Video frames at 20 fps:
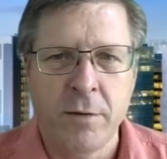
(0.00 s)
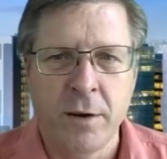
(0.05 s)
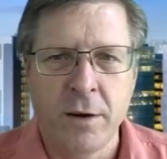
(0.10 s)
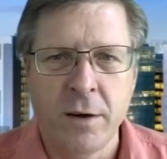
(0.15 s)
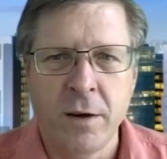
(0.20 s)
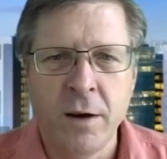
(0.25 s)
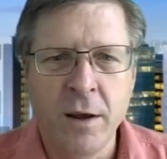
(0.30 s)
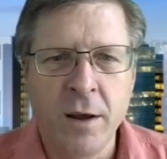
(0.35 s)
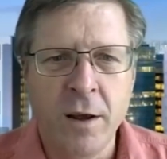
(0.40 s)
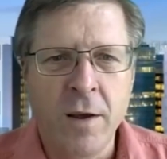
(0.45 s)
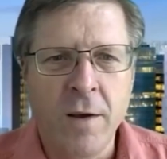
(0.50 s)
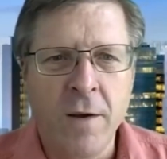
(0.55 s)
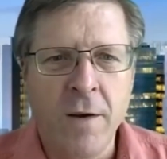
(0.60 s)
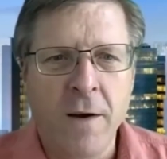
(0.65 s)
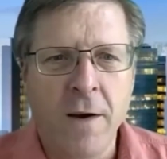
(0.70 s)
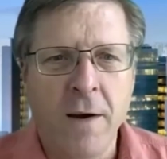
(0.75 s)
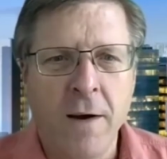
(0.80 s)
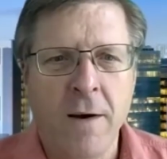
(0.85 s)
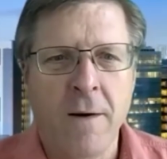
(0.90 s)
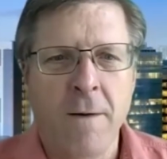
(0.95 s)
And
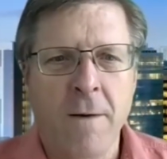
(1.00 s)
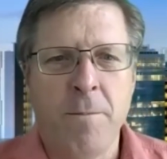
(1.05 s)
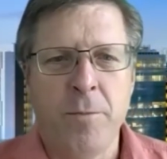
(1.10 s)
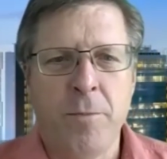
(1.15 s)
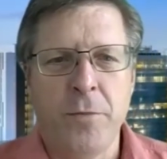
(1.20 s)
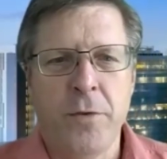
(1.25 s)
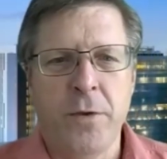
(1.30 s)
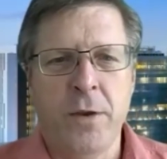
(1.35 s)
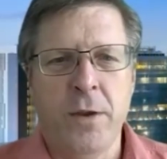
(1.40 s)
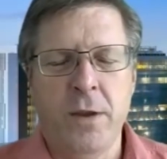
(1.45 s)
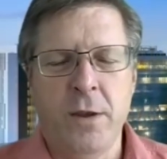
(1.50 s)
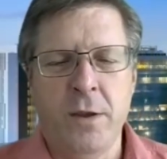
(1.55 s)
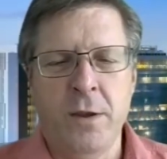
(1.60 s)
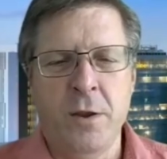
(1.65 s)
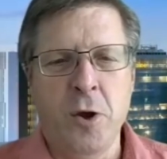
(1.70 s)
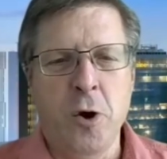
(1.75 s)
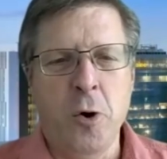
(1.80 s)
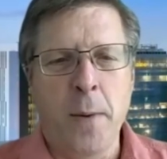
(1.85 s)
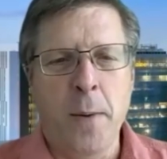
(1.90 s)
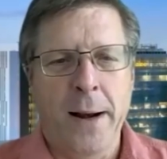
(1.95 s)
um,
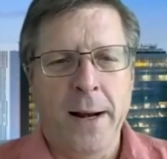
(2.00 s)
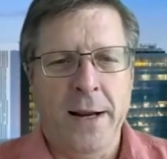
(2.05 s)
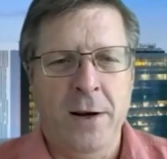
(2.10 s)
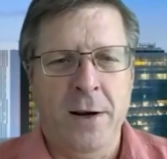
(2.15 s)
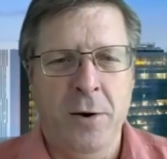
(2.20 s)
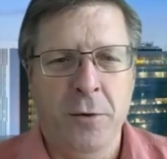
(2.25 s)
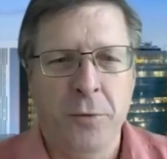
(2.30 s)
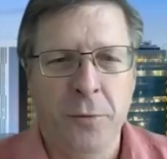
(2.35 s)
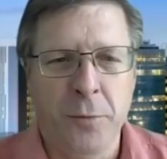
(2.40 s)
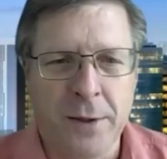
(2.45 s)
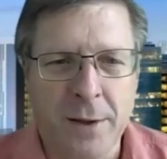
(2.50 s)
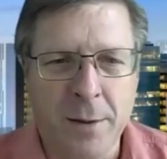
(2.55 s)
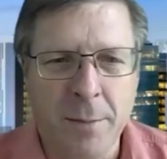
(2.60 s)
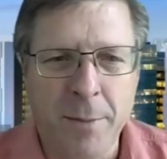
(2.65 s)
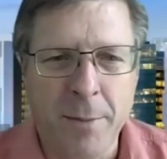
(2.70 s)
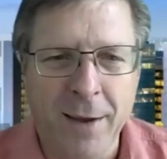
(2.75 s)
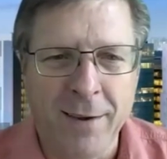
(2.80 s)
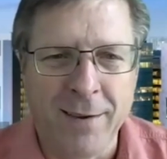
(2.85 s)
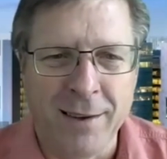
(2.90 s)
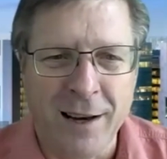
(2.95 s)
nobody knows what the
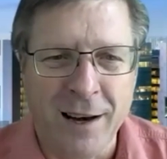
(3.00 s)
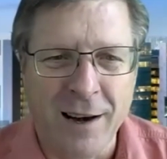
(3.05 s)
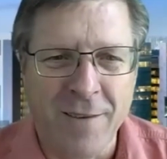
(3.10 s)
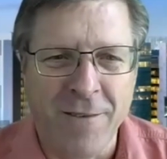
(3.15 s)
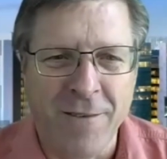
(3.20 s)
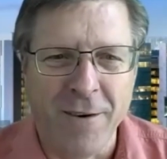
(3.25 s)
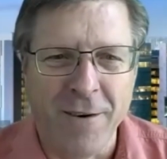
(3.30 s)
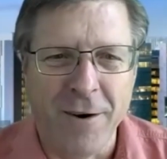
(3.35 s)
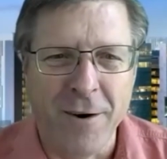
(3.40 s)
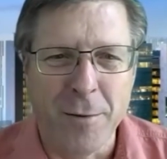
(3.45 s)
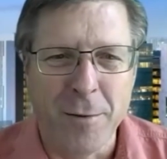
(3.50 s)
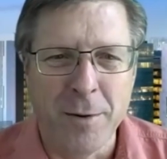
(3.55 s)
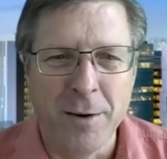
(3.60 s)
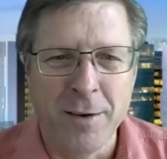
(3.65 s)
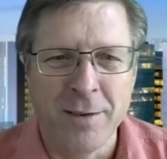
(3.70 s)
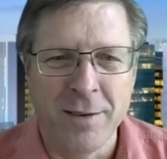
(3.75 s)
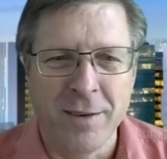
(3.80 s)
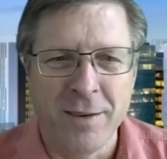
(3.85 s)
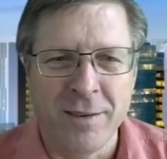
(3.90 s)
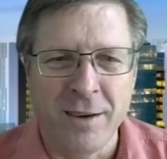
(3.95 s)
best thing for
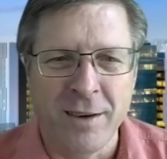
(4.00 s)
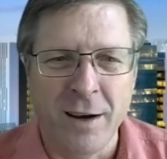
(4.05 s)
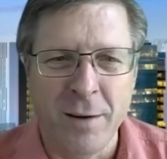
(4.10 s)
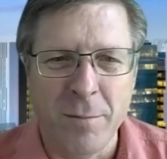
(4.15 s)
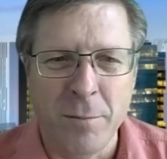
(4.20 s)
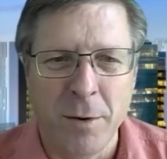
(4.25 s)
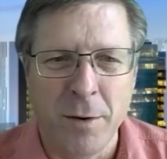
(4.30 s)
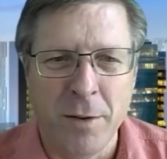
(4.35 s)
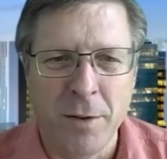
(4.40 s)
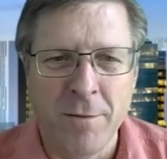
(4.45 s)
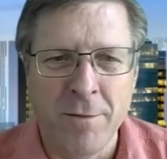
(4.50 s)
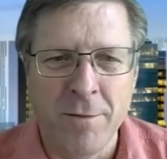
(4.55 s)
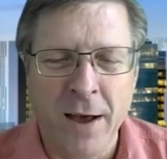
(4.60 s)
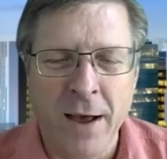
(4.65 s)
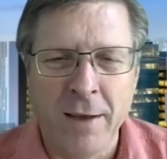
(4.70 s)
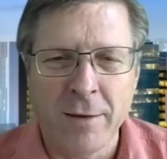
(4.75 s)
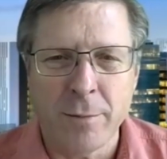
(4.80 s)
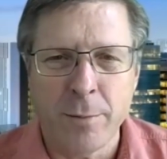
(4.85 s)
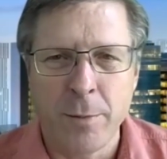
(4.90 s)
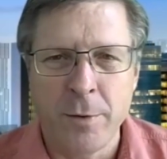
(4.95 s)
humans is yet, but the
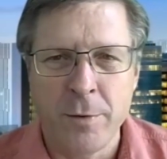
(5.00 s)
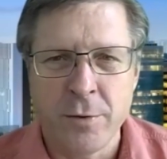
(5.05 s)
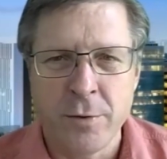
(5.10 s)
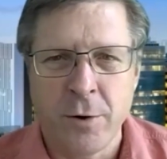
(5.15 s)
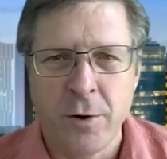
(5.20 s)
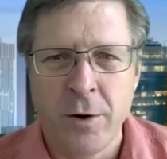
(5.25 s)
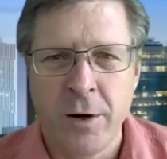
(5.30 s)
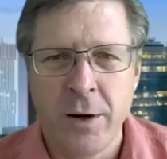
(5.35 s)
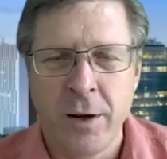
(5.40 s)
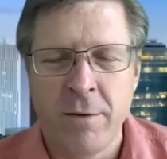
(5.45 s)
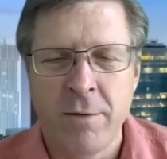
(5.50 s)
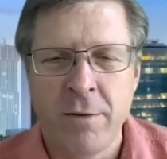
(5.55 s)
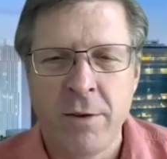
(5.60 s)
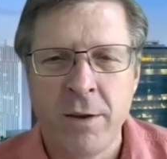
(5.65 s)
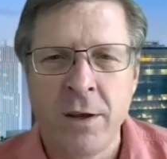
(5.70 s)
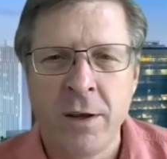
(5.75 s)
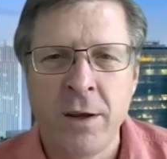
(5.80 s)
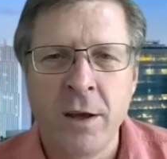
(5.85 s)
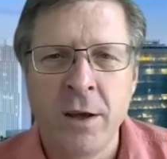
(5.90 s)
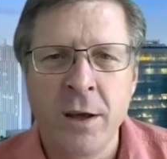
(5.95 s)
vast majority of
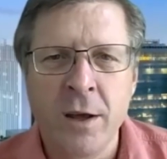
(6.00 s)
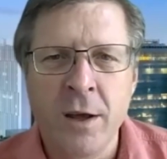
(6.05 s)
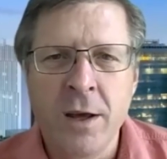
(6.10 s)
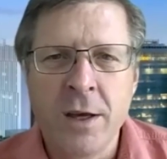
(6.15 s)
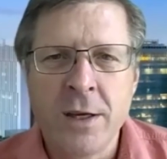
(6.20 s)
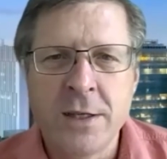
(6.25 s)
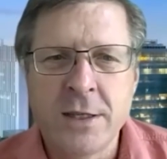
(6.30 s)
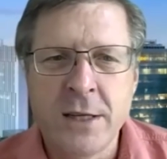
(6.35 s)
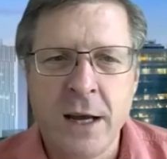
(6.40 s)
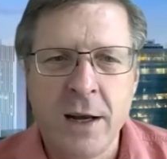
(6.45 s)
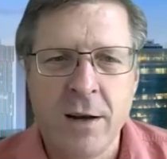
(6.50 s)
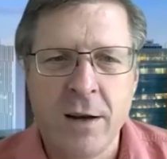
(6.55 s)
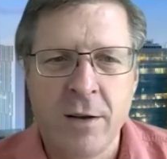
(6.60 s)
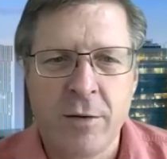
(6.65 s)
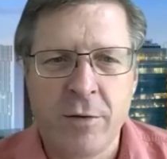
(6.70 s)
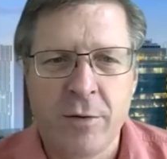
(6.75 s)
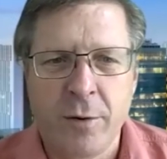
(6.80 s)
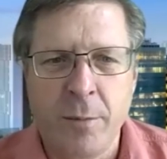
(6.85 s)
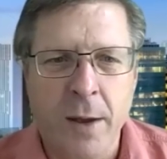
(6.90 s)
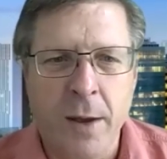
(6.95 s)
the data
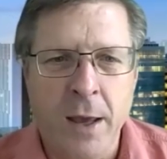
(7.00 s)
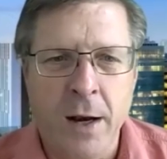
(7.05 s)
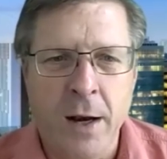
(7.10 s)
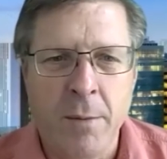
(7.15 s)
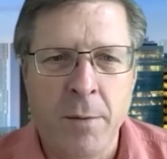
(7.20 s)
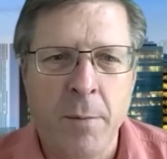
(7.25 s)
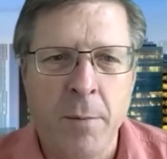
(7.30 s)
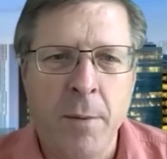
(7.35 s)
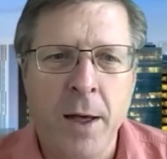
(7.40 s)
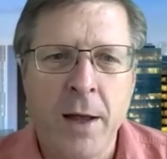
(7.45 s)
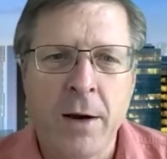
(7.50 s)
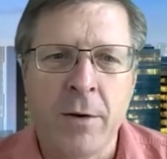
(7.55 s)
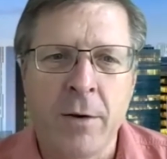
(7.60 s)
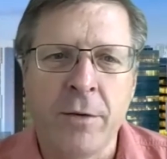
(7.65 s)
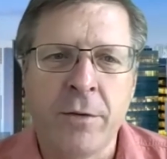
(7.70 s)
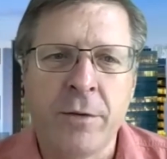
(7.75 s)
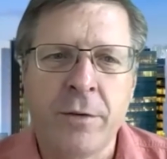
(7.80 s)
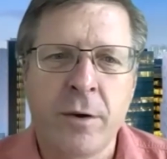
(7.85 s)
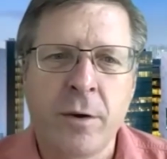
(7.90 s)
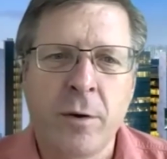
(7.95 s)
is from animal
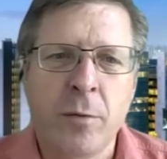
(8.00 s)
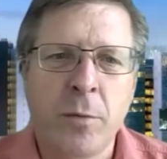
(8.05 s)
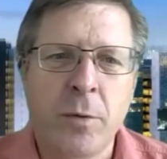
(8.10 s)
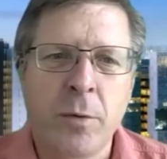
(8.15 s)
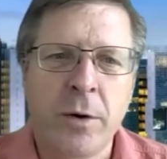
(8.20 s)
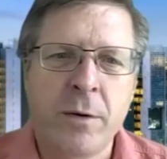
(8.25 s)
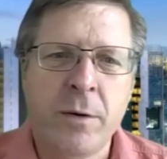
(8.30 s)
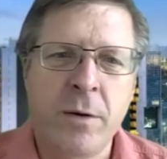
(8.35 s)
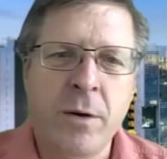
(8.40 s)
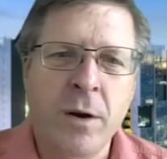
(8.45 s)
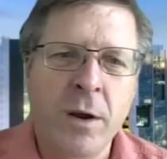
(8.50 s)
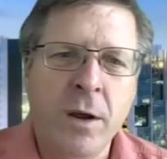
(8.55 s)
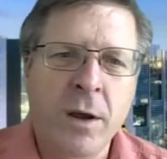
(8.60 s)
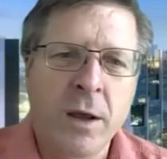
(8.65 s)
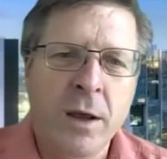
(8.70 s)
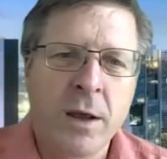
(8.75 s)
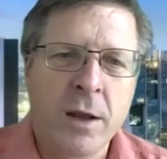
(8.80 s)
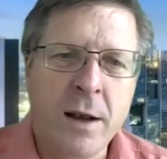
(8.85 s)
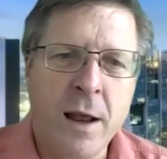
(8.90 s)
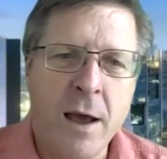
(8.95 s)
models. So we're
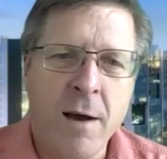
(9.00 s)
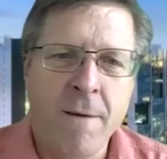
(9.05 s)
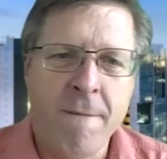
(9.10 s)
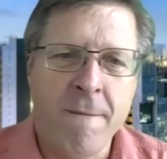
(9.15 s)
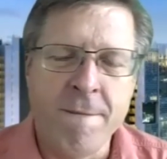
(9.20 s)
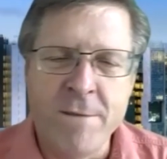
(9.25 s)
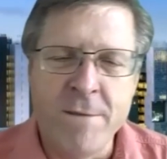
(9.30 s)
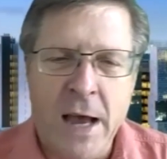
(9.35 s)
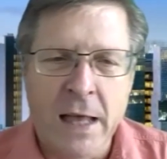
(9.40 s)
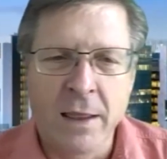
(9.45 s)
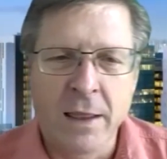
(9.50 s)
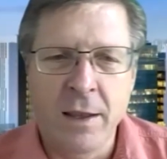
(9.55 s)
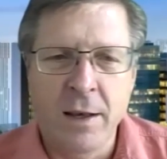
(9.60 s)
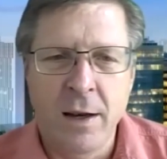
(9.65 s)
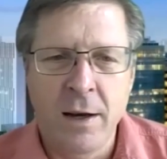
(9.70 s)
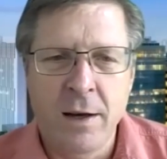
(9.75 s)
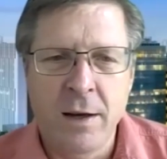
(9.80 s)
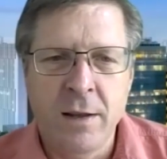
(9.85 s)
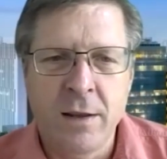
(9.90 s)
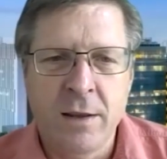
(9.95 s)
now
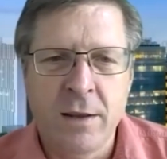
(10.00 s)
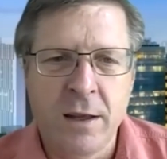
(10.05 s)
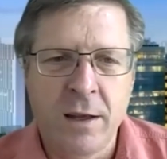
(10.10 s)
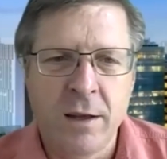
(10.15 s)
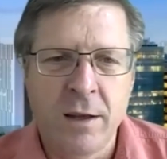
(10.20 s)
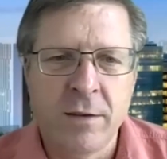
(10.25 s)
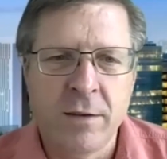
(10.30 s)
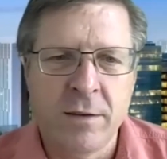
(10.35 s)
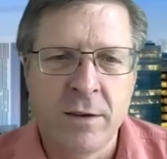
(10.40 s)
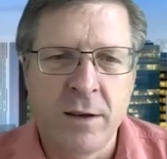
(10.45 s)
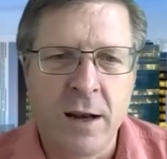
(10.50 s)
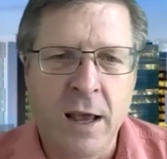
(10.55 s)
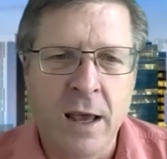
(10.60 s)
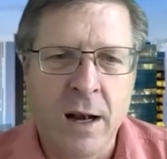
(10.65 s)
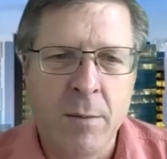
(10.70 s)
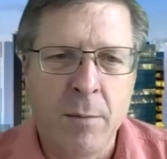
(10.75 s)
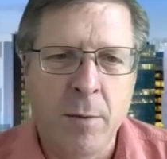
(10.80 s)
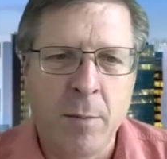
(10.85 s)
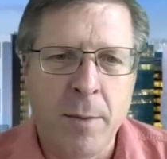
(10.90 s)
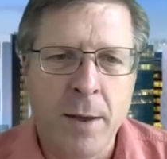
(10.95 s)
validating things in
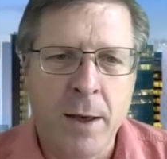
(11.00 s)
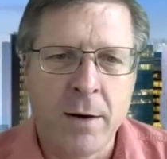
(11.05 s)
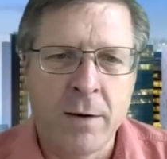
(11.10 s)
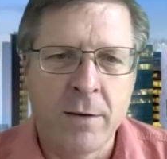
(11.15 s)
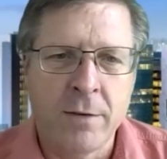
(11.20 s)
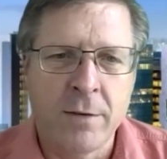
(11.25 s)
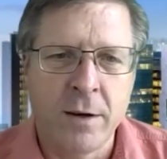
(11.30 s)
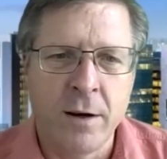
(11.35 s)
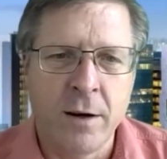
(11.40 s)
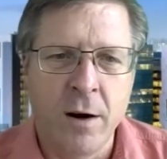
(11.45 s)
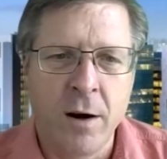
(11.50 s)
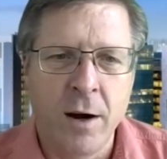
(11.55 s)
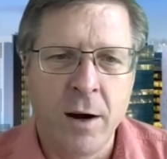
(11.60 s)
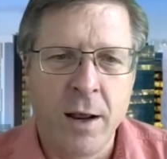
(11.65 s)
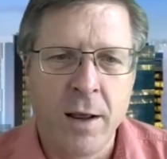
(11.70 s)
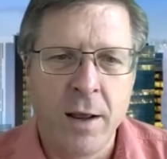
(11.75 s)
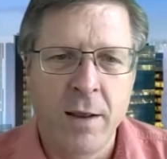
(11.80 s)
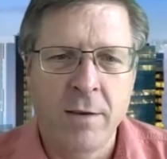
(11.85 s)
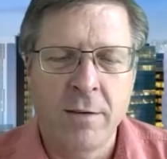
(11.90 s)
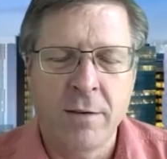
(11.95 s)
animal models in our
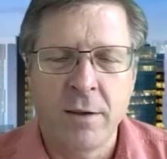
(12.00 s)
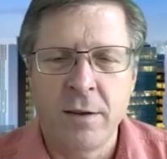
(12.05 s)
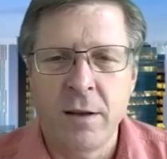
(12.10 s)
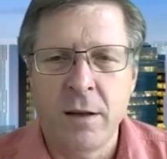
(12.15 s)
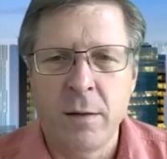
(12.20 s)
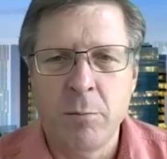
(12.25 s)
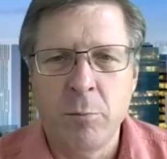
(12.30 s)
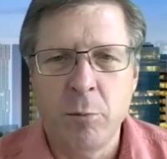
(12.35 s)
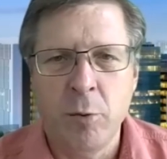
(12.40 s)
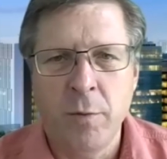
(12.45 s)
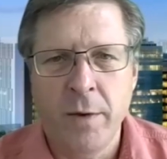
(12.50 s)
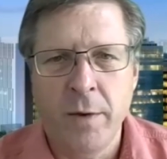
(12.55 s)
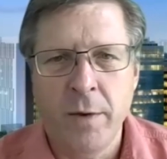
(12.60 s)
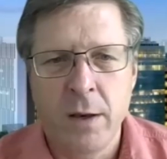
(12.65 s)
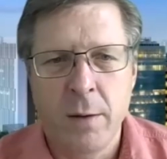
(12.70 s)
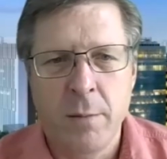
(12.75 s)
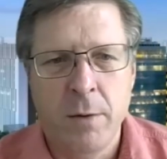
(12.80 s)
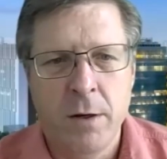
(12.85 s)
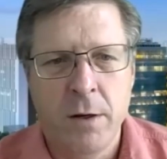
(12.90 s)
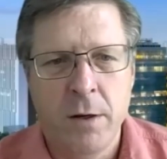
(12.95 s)
hands and then moving
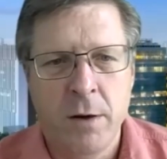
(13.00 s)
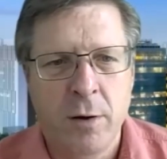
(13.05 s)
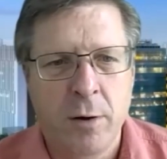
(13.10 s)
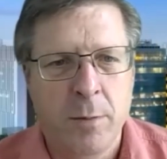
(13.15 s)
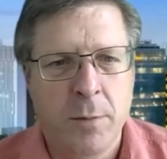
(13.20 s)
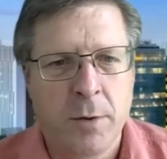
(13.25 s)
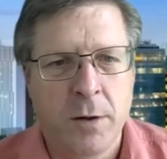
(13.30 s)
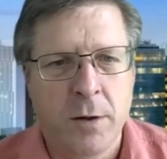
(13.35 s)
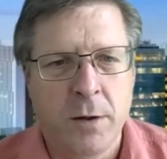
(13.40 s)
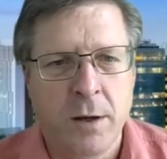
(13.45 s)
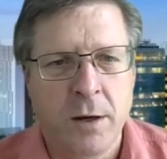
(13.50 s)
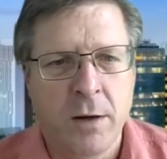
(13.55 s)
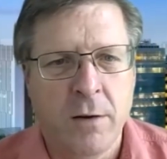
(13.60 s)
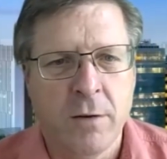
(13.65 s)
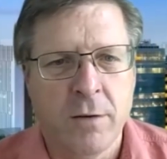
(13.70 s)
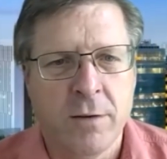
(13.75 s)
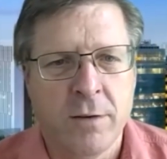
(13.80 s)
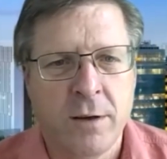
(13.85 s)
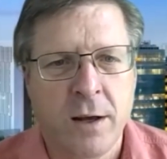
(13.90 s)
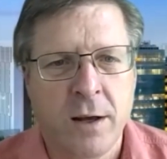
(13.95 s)
them into human
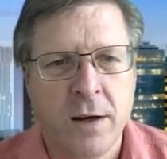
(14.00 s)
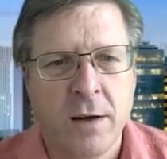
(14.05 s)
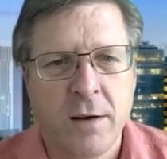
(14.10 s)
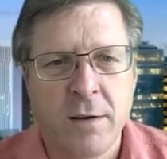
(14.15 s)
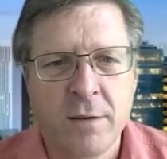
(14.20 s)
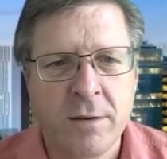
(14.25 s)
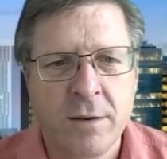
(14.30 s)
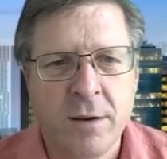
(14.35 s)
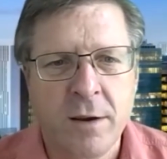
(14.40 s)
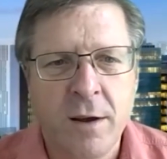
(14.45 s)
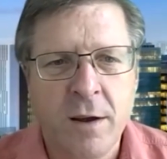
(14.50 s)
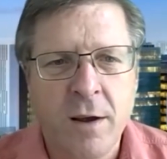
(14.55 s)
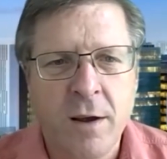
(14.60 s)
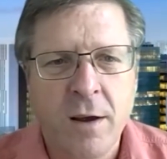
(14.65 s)
clinical studies.